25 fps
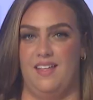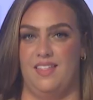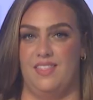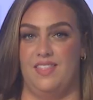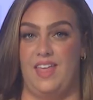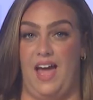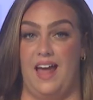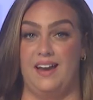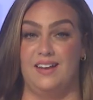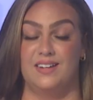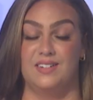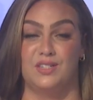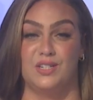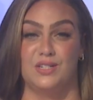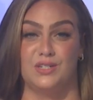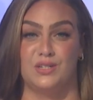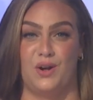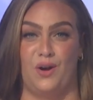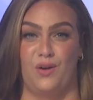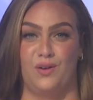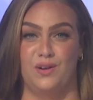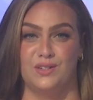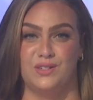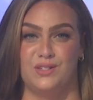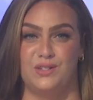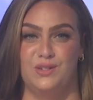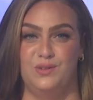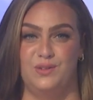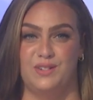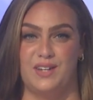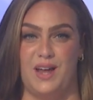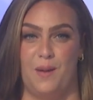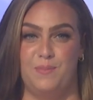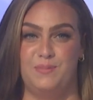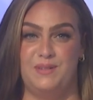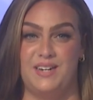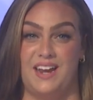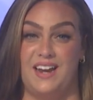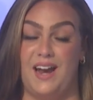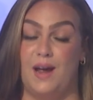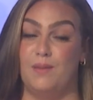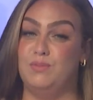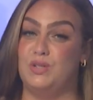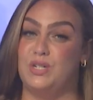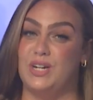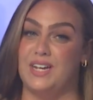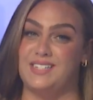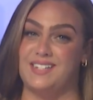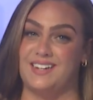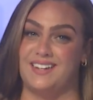That is this Currents News update.
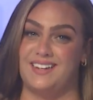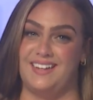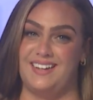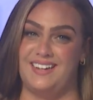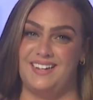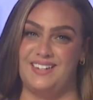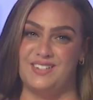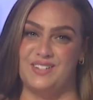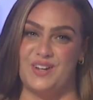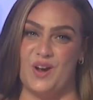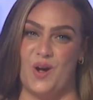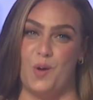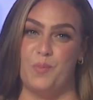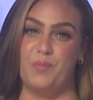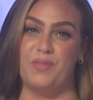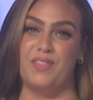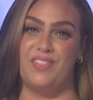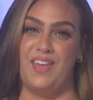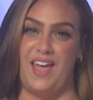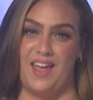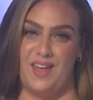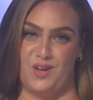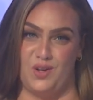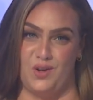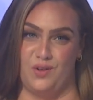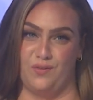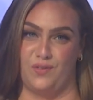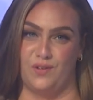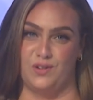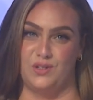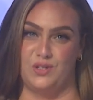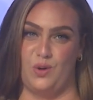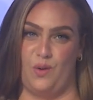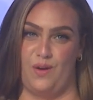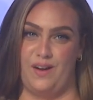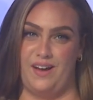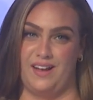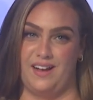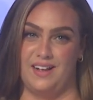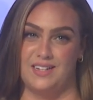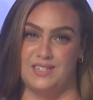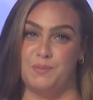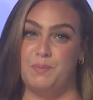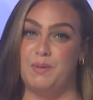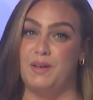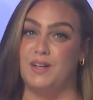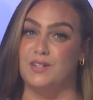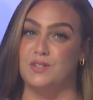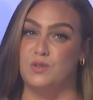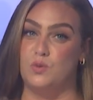I'm Jessica Easthope. Thank you for joining
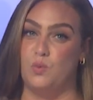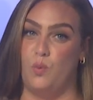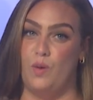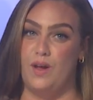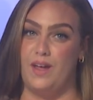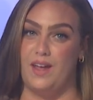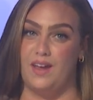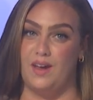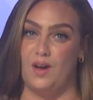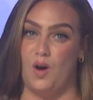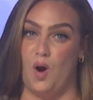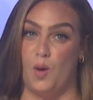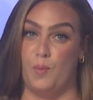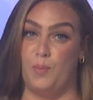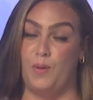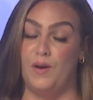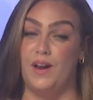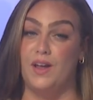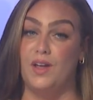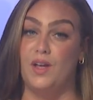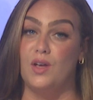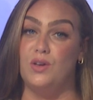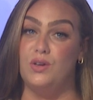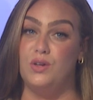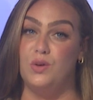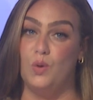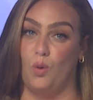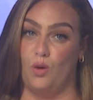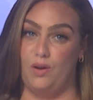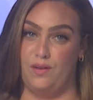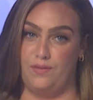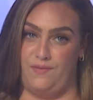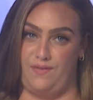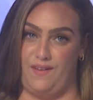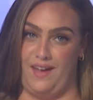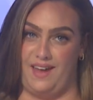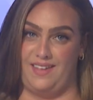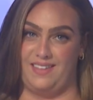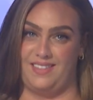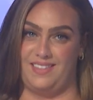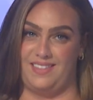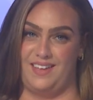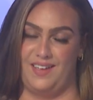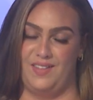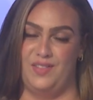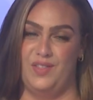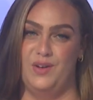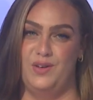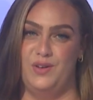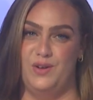us because we are putting your faith
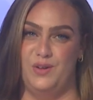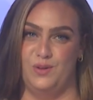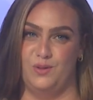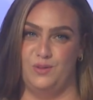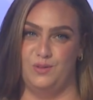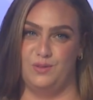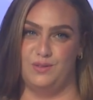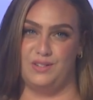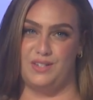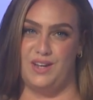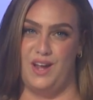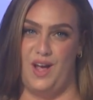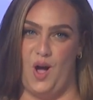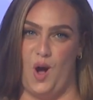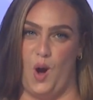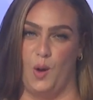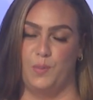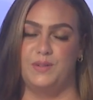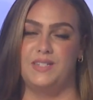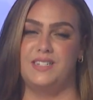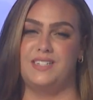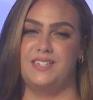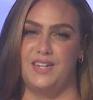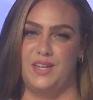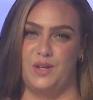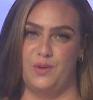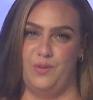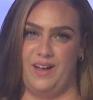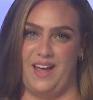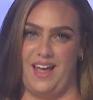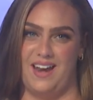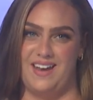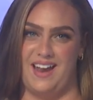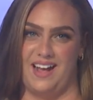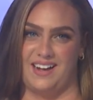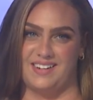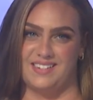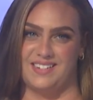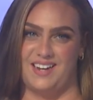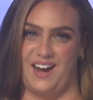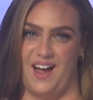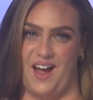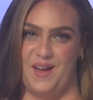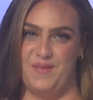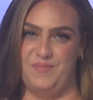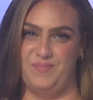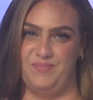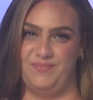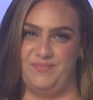in the news. Hope to see you again next time.